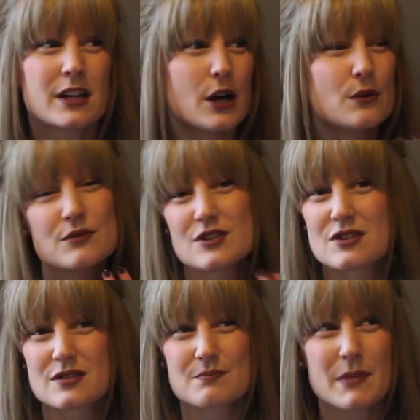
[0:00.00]

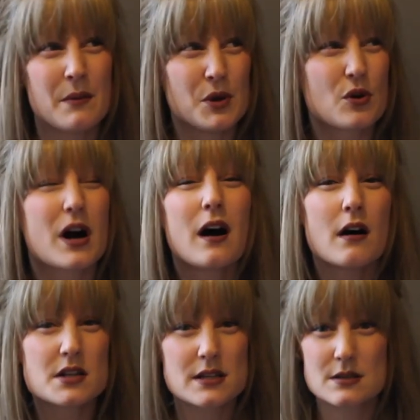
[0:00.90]
coats, maybe, or
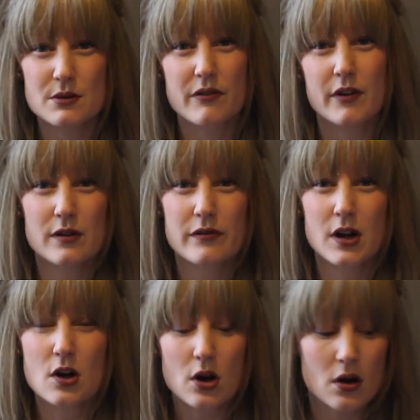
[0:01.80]
cardigans with faux
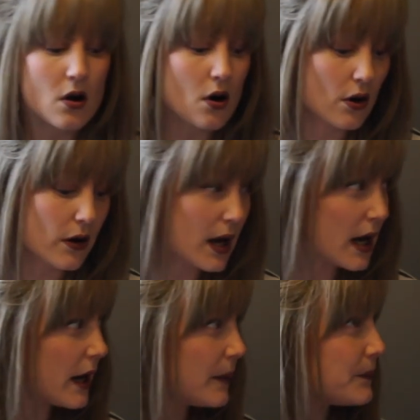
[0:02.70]
fur collar on,
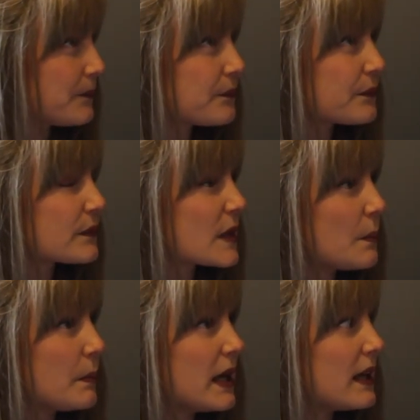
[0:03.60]

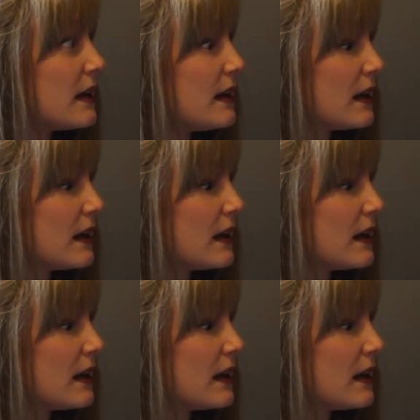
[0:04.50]
a bit